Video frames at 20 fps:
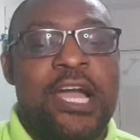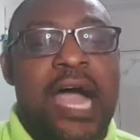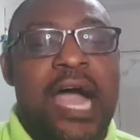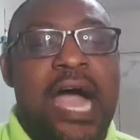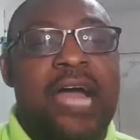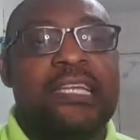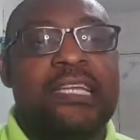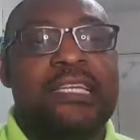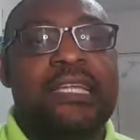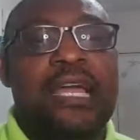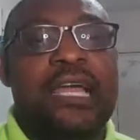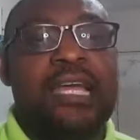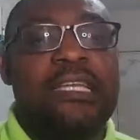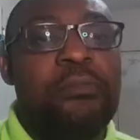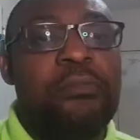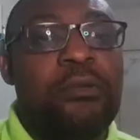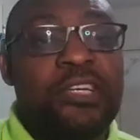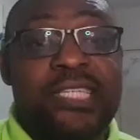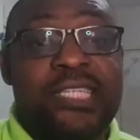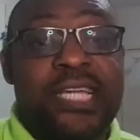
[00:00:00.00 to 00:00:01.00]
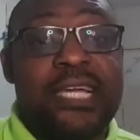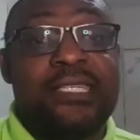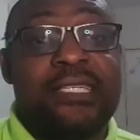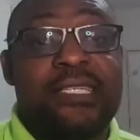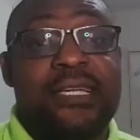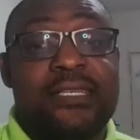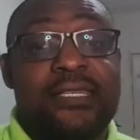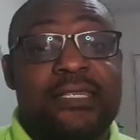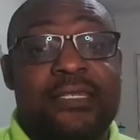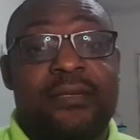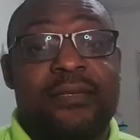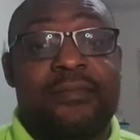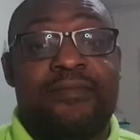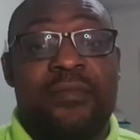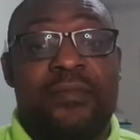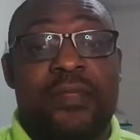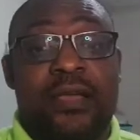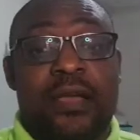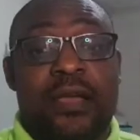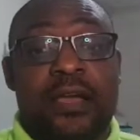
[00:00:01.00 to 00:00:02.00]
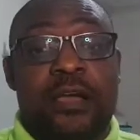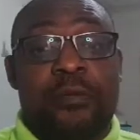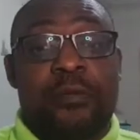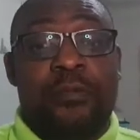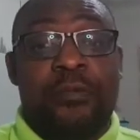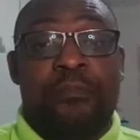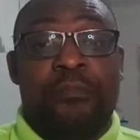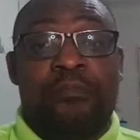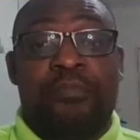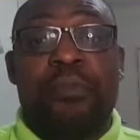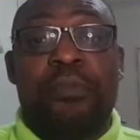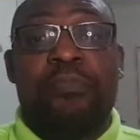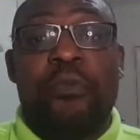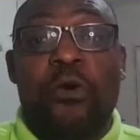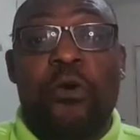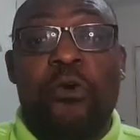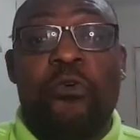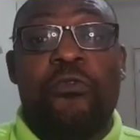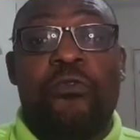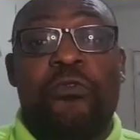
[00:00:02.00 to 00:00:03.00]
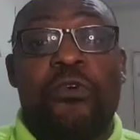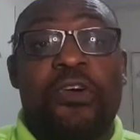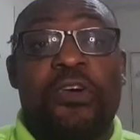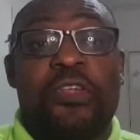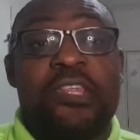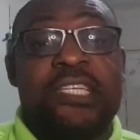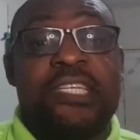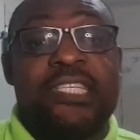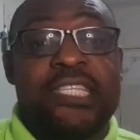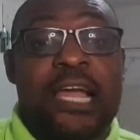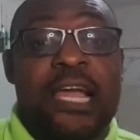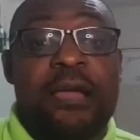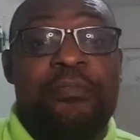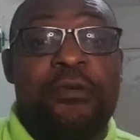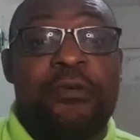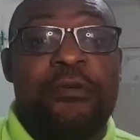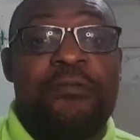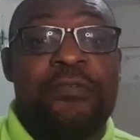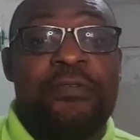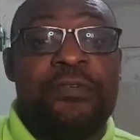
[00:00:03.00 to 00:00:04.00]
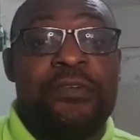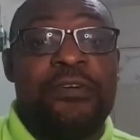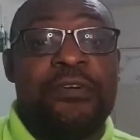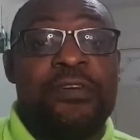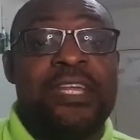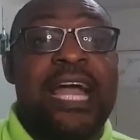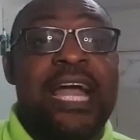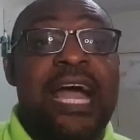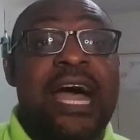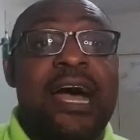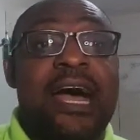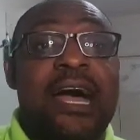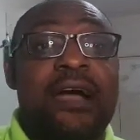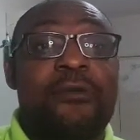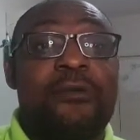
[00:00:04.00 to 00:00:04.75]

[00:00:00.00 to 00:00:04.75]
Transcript: And in most cases, people who follow this type of theory are